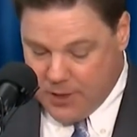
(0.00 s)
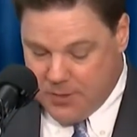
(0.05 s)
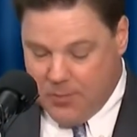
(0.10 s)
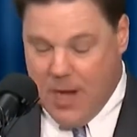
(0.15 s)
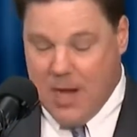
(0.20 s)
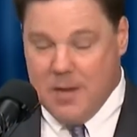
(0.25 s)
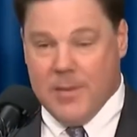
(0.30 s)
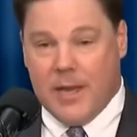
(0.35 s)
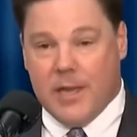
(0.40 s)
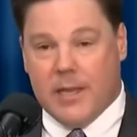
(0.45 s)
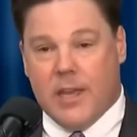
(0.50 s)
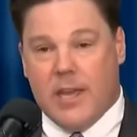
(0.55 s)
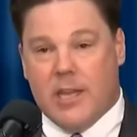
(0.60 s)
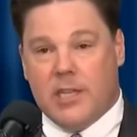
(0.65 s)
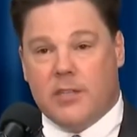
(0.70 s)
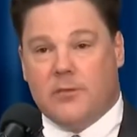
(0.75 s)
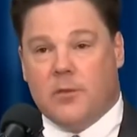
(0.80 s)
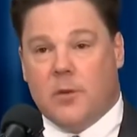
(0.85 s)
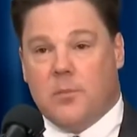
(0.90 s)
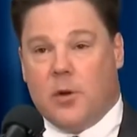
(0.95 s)
pain
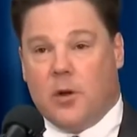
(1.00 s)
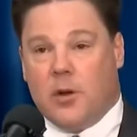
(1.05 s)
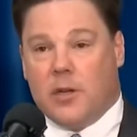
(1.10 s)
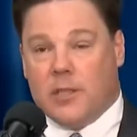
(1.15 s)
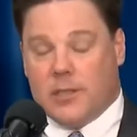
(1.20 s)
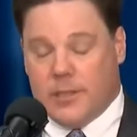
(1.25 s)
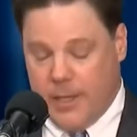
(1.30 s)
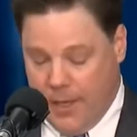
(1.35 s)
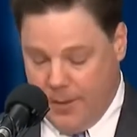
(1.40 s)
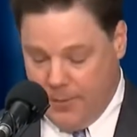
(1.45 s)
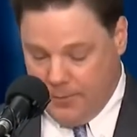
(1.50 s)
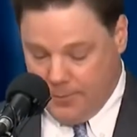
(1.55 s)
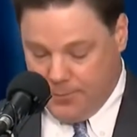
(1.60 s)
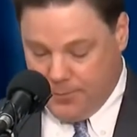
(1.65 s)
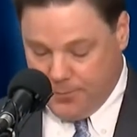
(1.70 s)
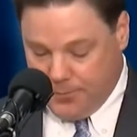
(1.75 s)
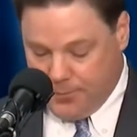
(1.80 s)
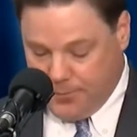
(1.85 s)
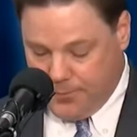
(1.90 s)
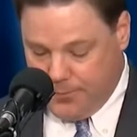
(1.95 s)
medication for Percocet
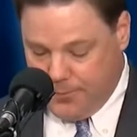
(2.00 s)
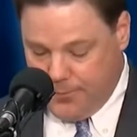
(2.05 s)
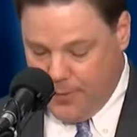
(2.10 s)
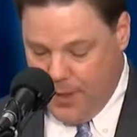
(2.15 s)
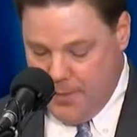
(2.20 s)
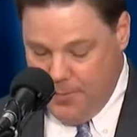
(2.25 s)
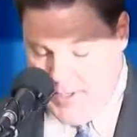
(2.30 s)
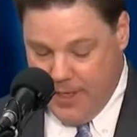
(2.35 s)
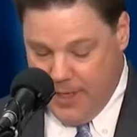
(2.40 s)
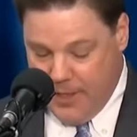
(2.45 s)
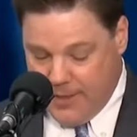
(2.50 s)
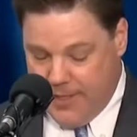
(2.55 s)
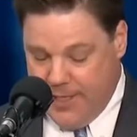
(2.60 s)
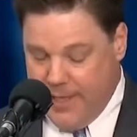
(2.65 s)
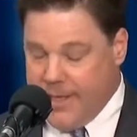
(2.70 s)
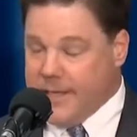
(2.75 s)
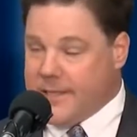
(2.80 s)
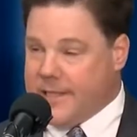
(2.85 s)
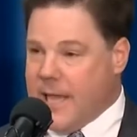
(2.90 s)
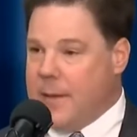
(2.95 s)
because he
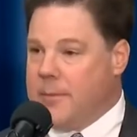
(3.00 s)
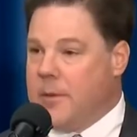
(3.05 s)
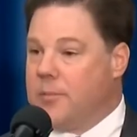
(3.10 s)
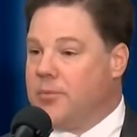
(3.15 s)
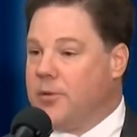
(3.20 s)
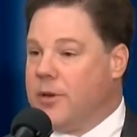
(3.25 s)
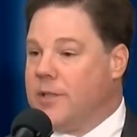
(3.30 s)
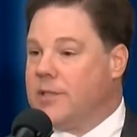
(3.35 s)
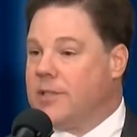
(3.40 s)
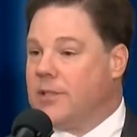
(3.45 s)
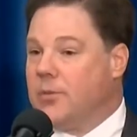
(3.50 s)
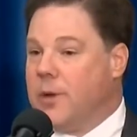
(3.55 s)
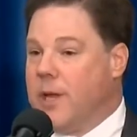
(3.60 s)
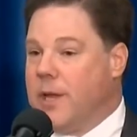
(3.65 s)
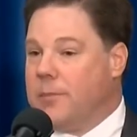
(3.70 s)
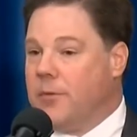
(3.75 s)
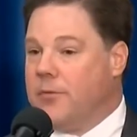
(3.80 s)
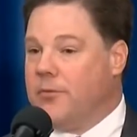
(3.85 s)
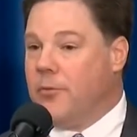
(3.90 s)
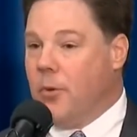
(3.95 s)
had examined Prince the
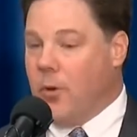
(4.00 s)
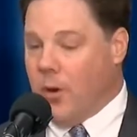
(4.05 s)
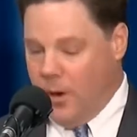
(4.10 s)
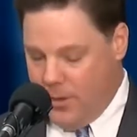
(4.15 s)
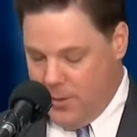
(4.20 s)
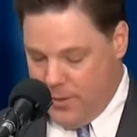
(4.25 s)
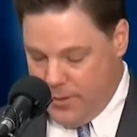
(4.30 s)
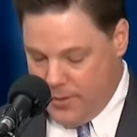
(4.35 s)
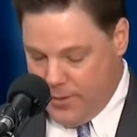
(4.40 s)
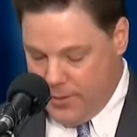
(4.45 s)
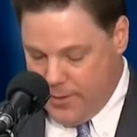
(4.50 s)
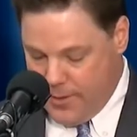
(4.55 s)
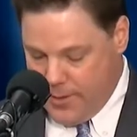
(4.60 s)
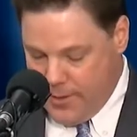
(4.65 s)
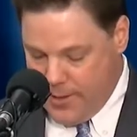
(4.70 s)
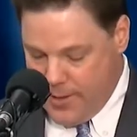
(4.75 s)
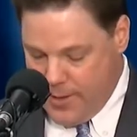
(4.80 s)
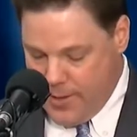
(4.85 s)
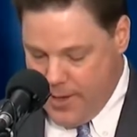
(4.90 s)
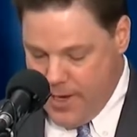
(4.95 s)
week before.
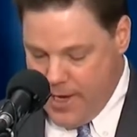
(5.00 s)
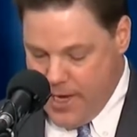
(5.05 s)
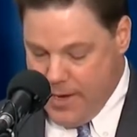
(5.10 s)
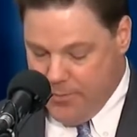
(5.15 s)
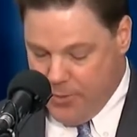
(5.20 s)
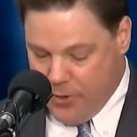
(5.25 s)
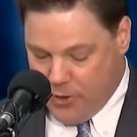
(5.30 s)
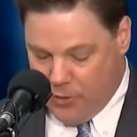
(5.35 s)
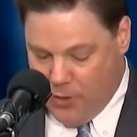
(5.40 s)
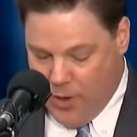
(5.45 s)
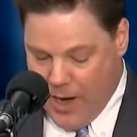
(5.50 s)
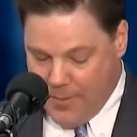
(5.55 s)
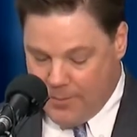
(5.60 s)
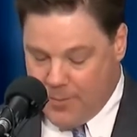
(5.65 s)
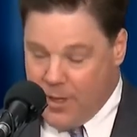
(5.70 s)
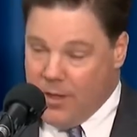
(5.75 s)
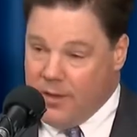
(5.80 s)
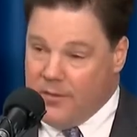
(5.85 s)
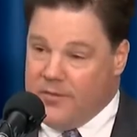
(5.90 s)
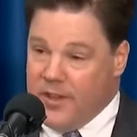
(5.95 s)
He prescribed
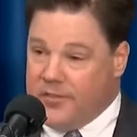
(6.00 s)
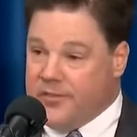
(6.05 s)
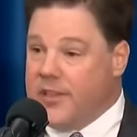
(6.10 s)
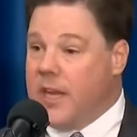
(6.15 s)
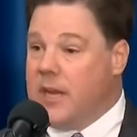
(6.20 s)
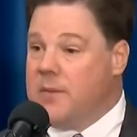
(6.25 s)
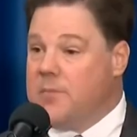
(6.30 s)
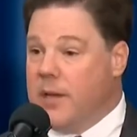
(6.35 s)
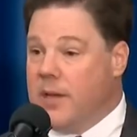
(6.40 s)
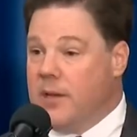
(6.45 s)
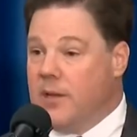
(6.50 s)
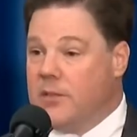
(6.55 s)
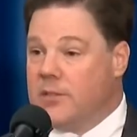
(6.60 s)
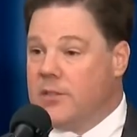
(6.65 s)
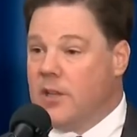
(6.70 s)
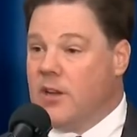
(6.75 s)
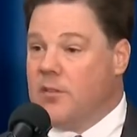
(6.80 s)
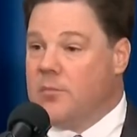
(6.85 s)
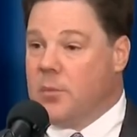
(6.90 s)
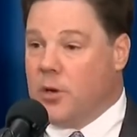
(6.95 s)
15 pills
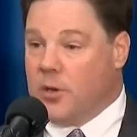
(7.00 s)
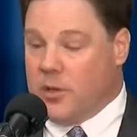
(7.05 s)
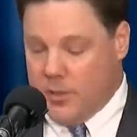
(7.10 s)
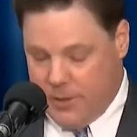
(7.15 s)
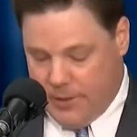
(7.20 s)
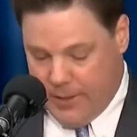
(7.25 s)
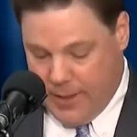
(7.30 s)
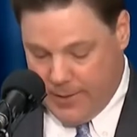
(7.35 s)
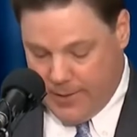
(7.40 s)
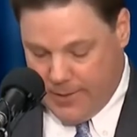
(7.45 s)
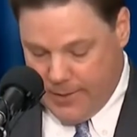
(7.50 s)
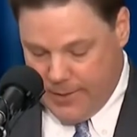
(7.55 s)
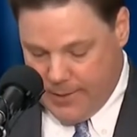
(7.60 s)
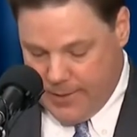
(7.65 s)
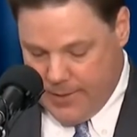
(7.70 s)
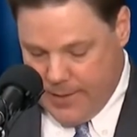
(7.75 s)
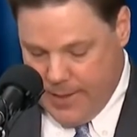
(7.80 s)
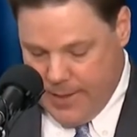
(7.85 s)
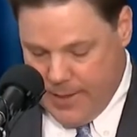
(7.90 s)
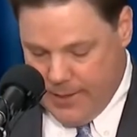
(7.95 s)
of Percocet.
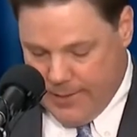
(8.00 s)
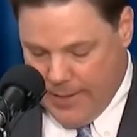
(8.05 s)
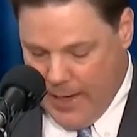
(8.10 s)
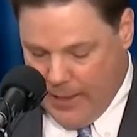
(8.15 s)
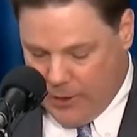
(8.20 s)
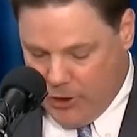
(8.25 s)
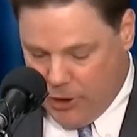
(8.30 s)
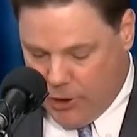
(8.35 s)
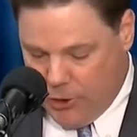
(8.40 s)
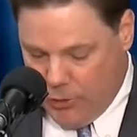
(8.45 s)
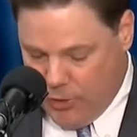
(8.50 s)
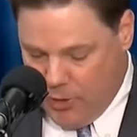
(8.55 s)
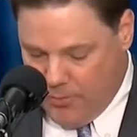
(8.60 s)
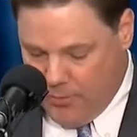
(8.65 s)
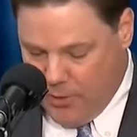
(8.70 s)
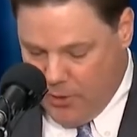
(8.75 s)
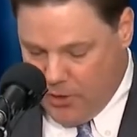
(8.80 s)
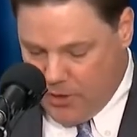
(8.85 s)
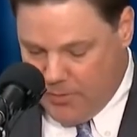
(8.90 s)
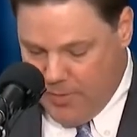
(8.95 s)
Dr.
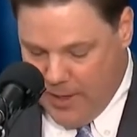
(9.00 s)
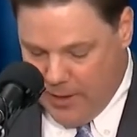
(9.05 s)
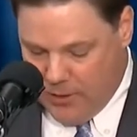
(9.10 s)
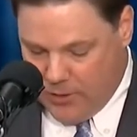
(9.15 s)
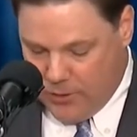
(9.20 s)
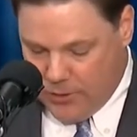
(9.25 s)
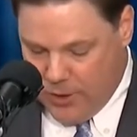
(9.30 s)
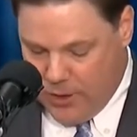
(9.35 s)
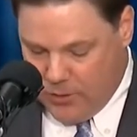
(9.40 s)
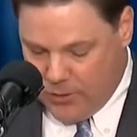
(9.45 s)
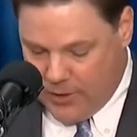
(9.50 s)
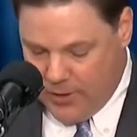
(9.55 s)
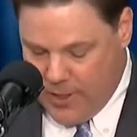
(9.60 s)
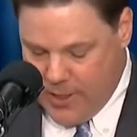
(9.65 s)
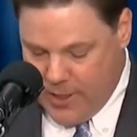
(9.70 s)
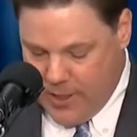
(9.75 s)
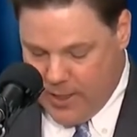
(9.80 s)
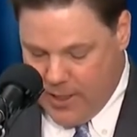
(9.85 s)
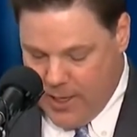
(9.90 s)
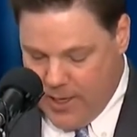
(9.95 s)
Schulenberg's medical notes
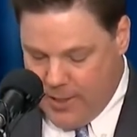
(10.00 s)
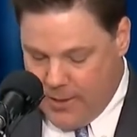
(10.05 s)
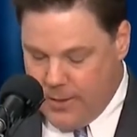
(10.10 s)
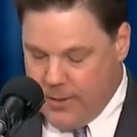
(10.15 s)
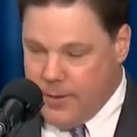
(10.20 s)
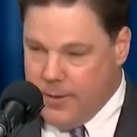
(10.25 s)
indicate